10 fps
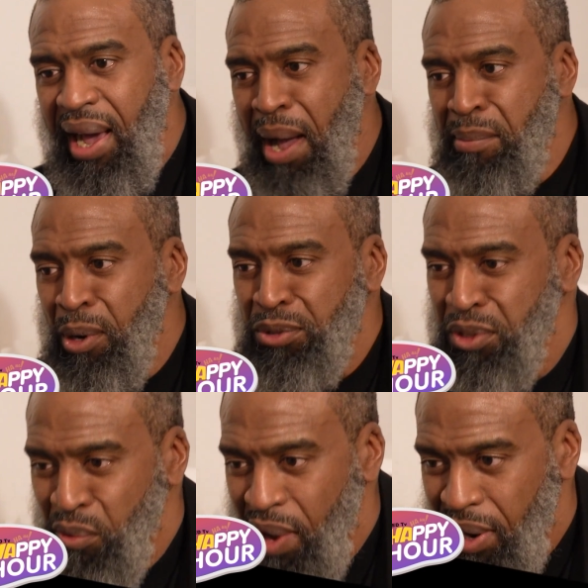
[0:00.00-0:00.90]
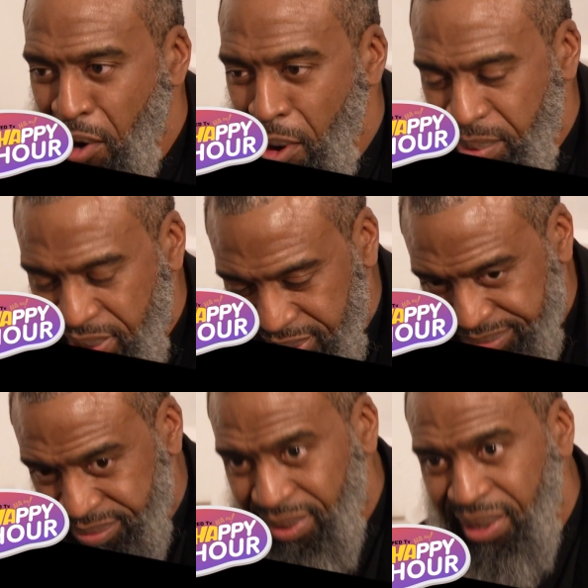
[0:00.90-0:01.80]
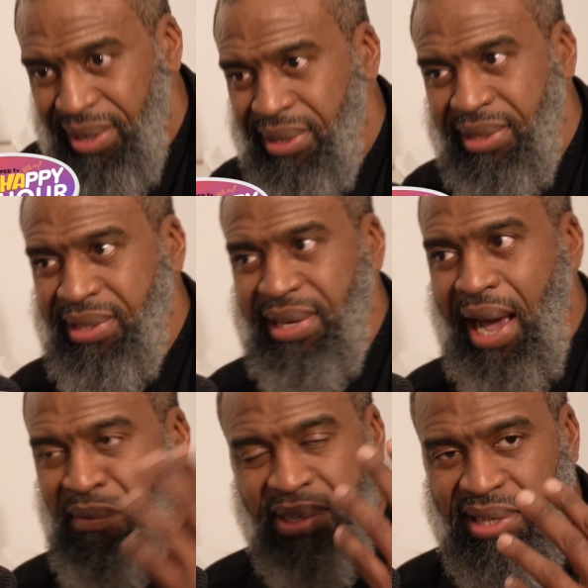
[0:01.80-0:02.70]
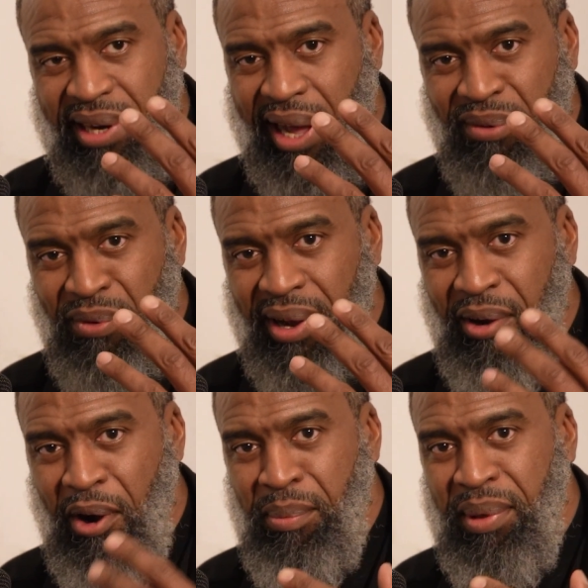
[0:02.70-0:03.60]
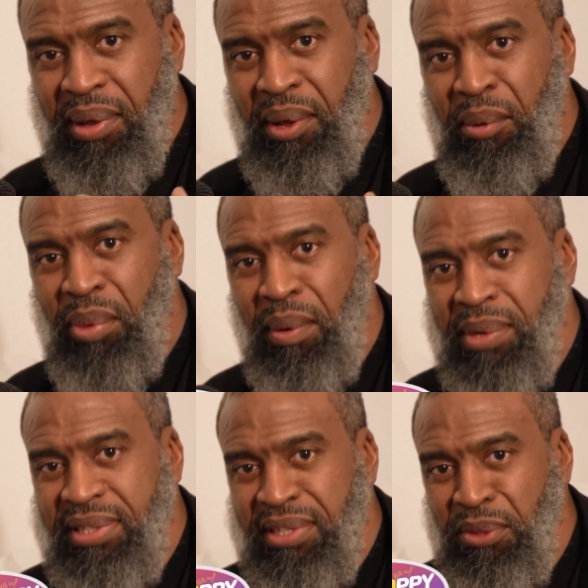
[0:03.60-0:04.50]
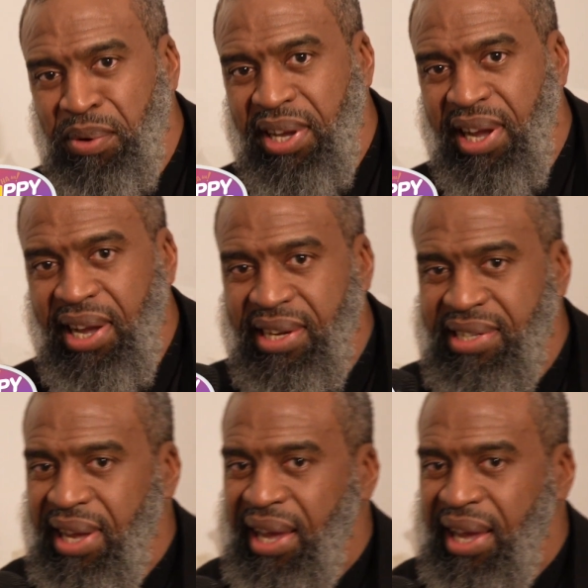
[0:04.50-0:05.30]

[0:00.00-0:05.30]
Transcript: I'm your host of the red carpet. This is obviously not the red carpet, but Mr. Three Keys.